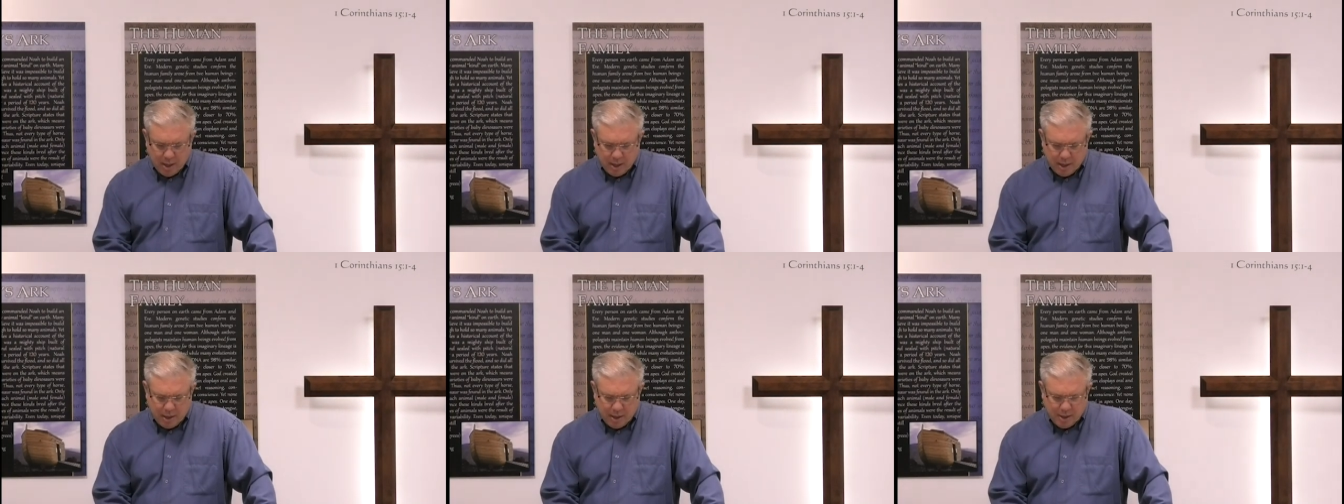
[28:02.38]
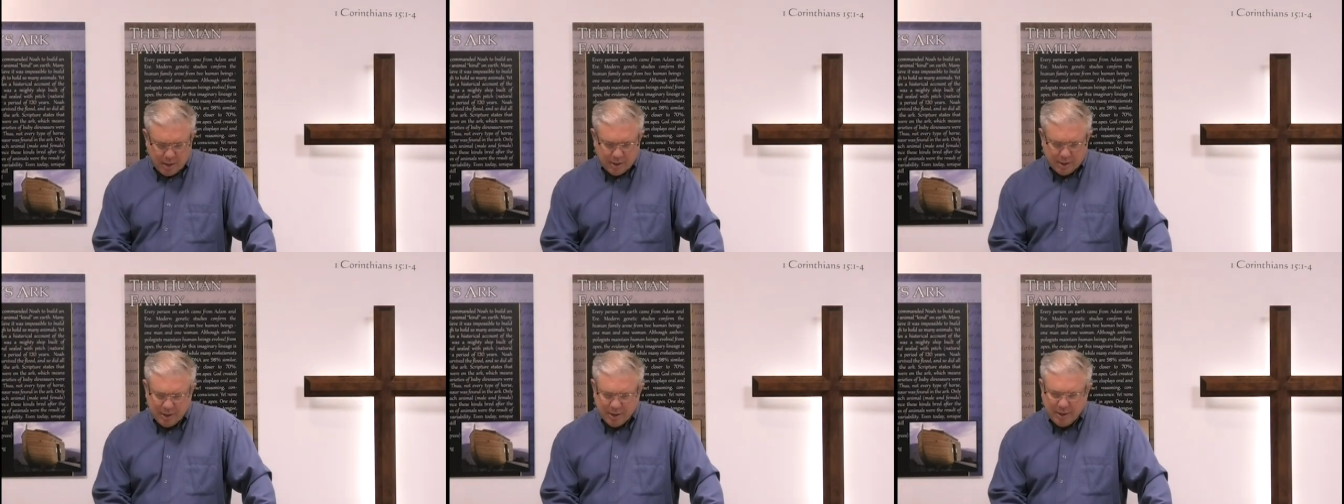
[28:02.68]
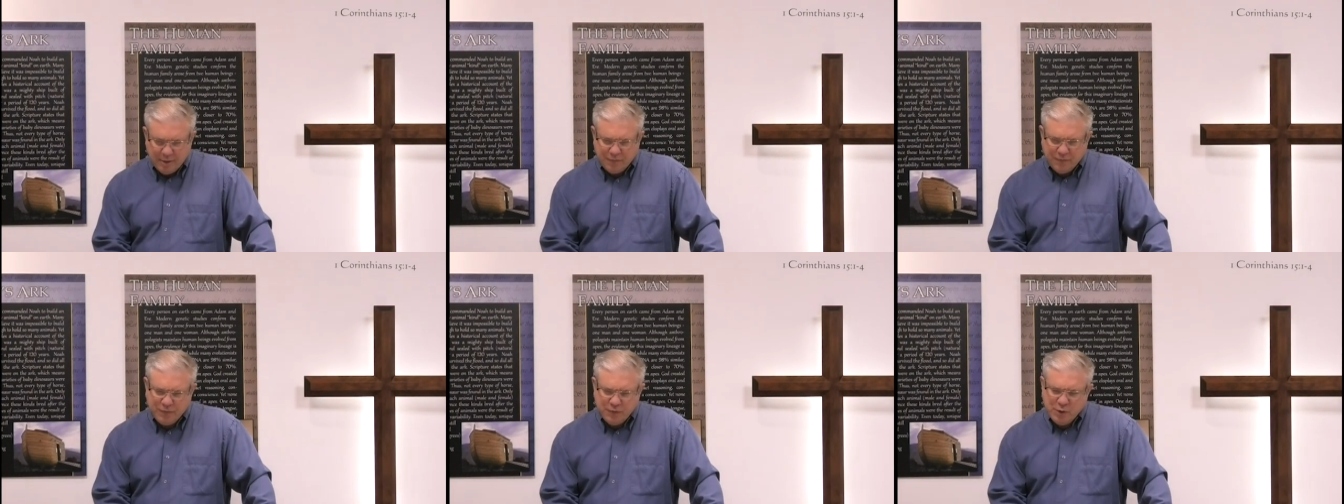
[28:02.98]
Uh,
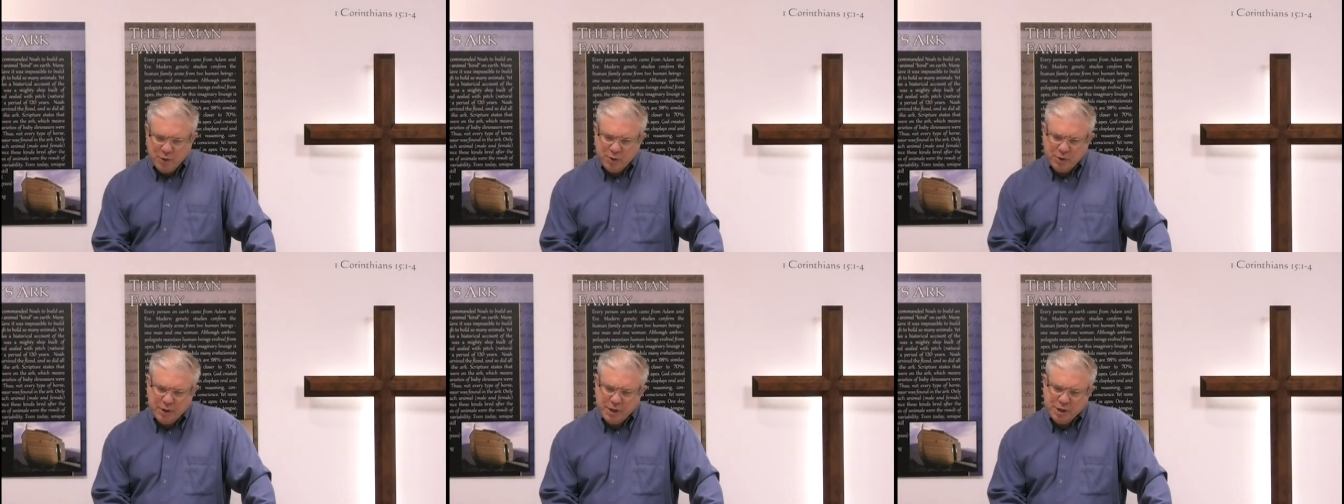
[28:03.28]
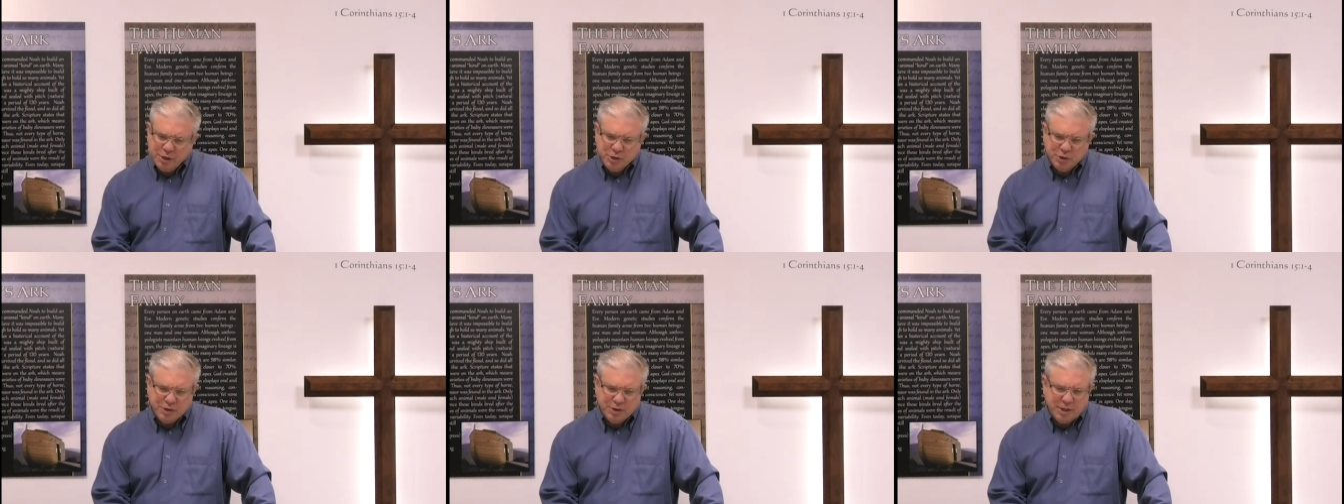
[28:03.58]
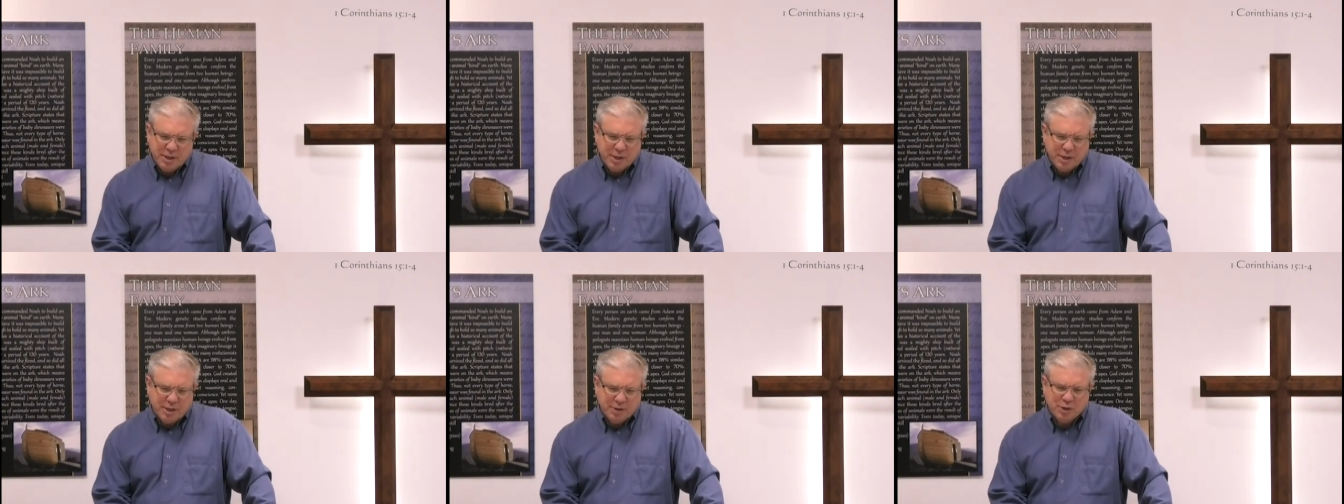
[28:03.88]
if you're
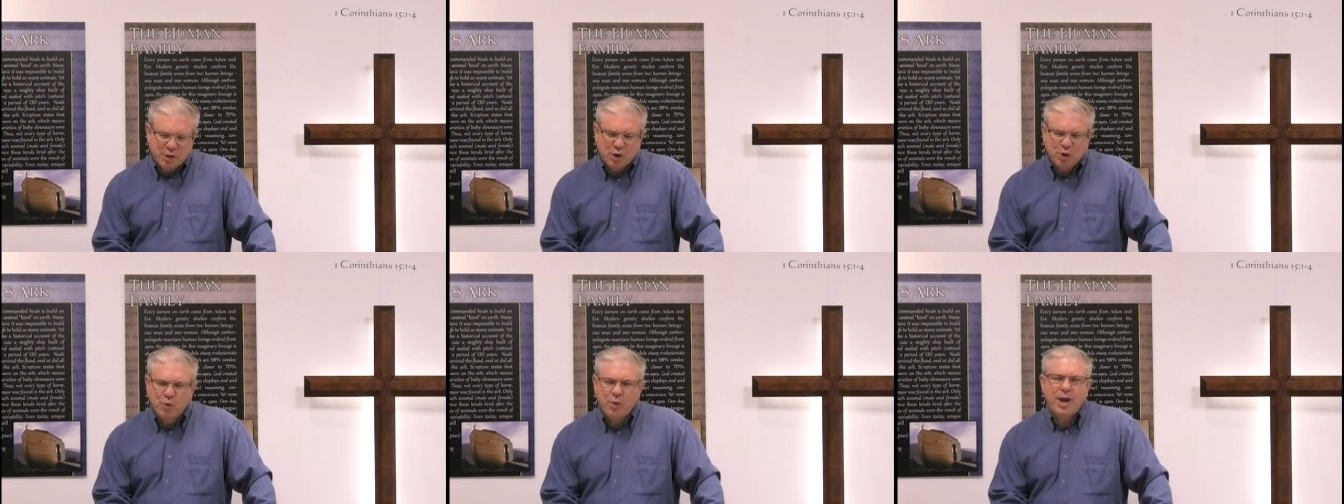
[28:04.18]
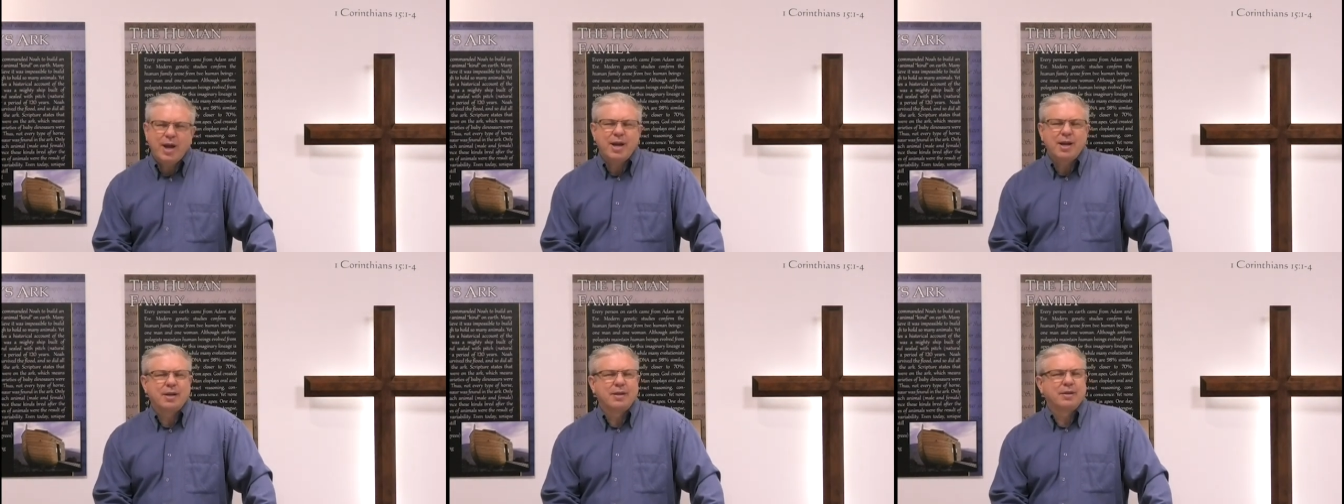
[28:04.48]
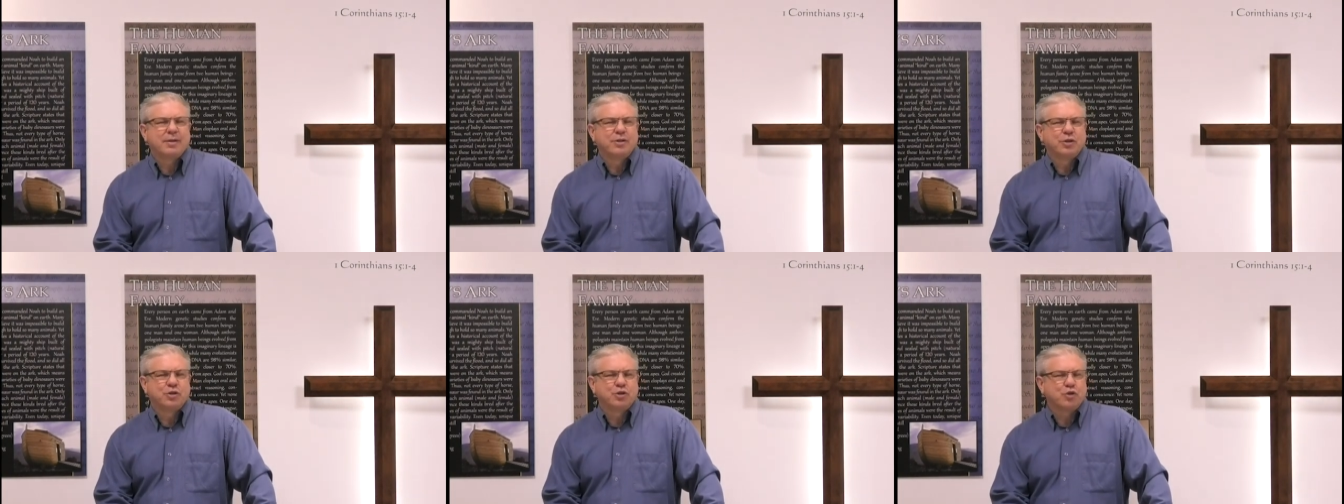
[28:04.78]
interested, it's a
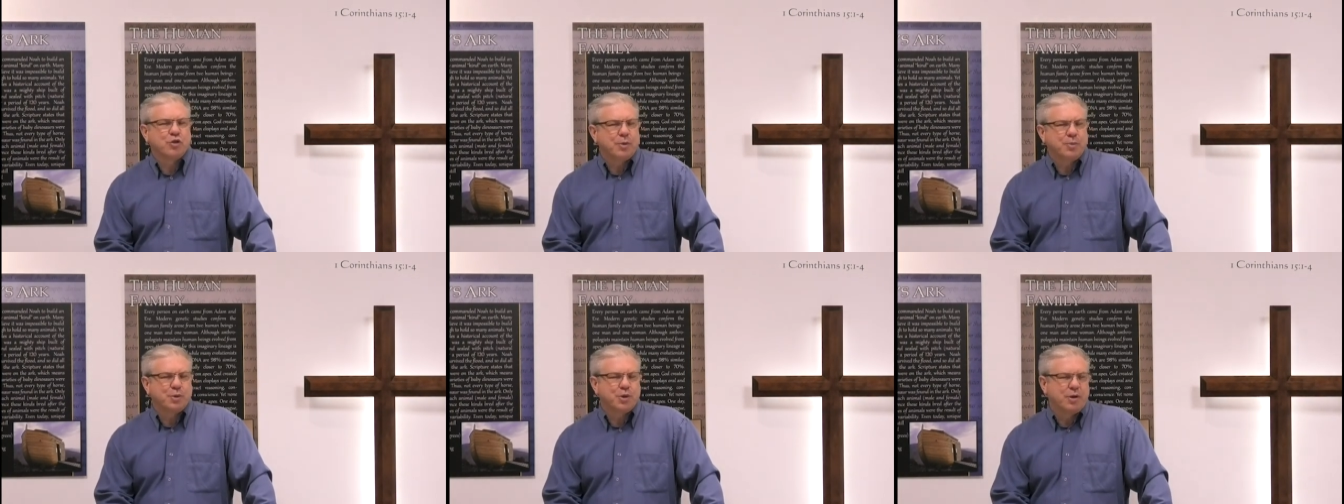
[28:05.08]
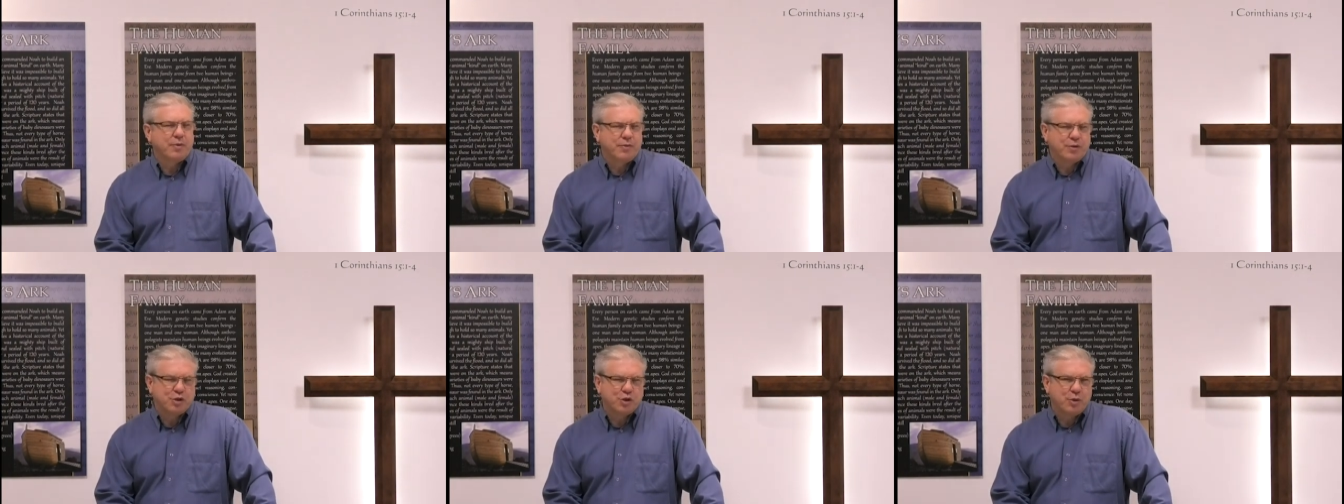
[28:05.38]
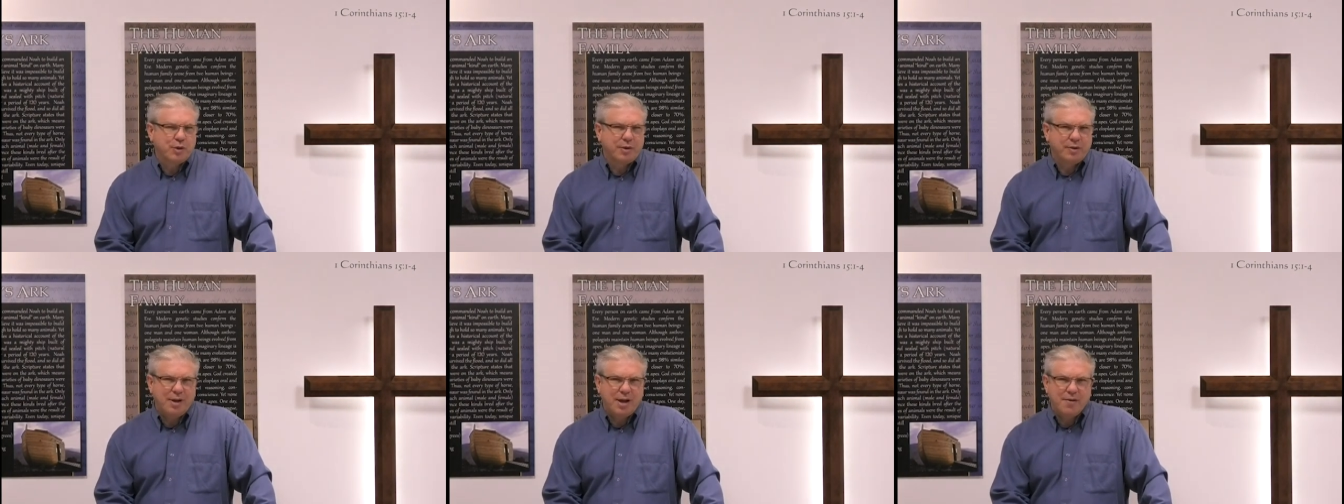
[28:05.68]
great description of the
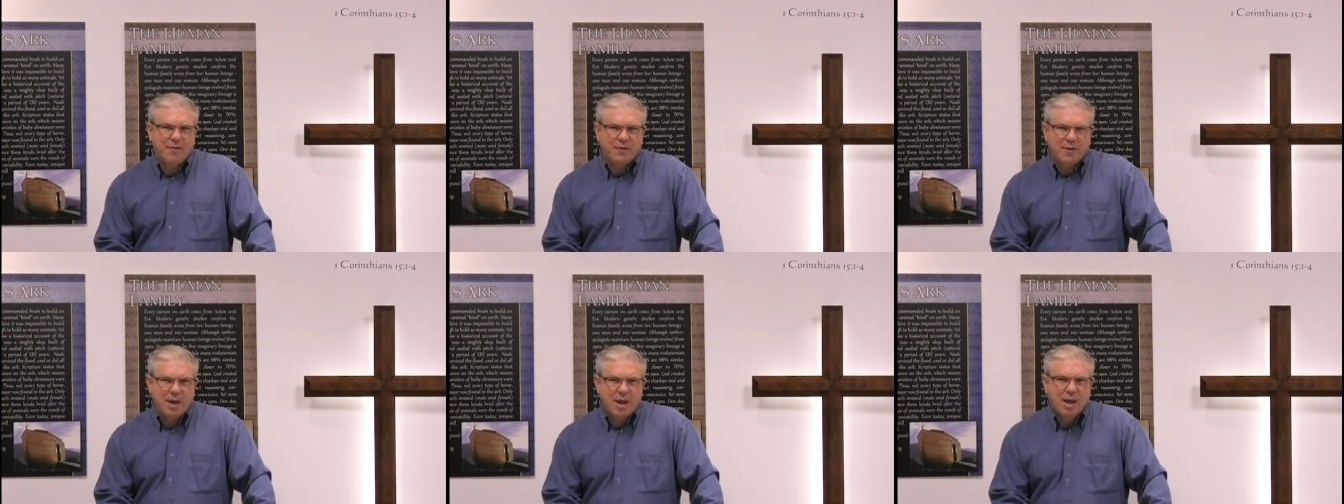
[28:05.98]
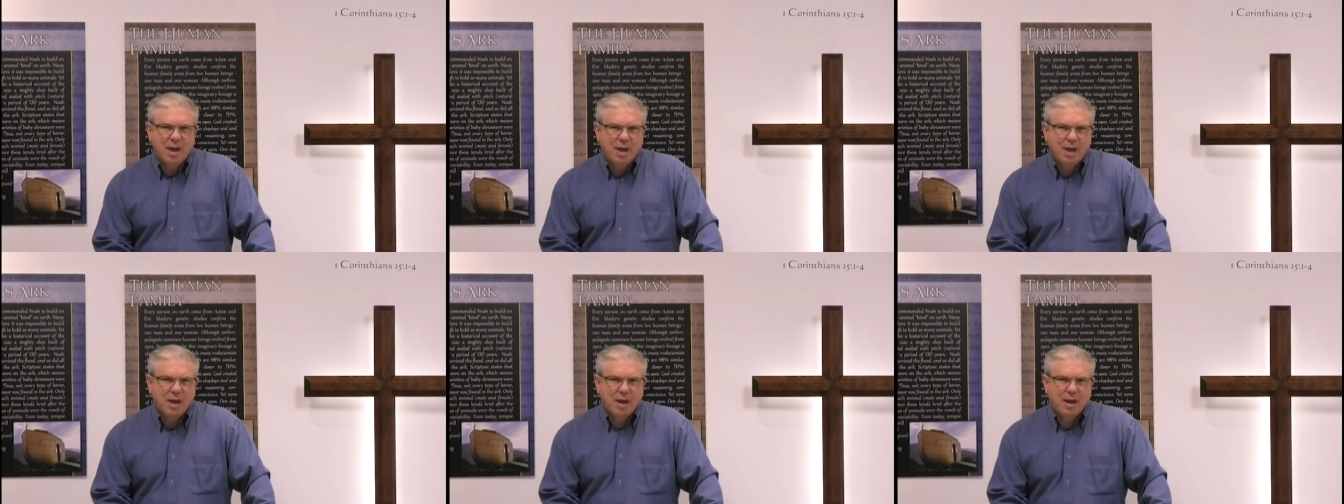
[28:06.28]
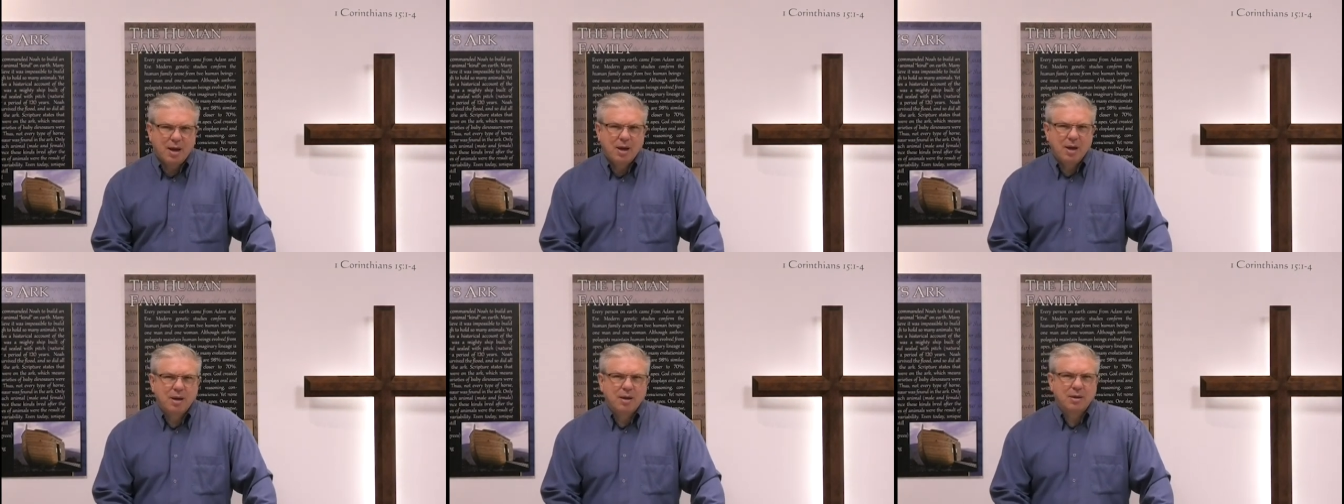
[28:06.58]
tree of life
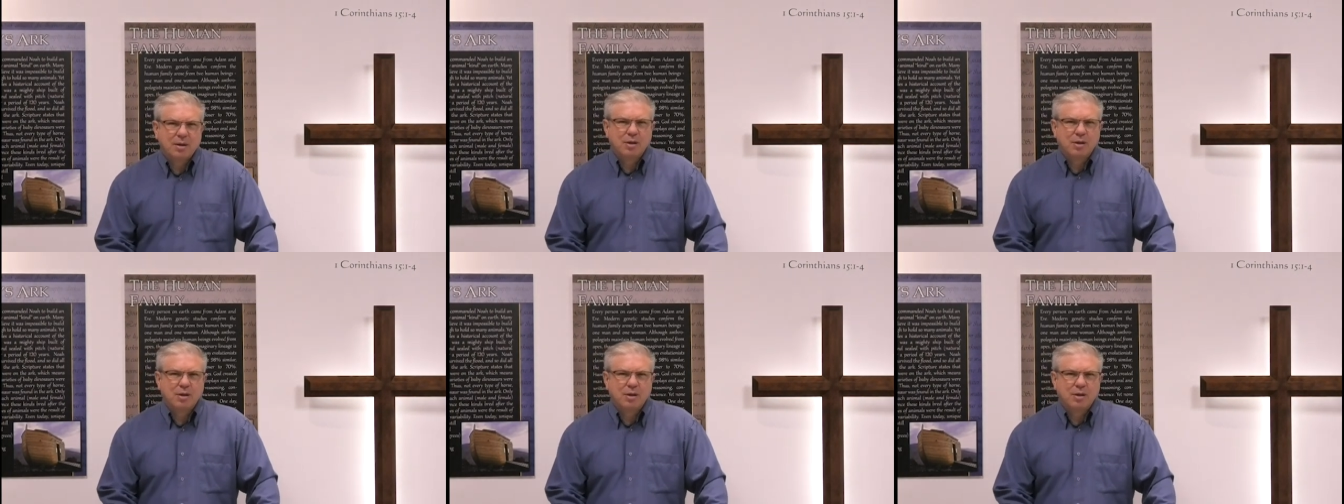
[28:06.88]
uh,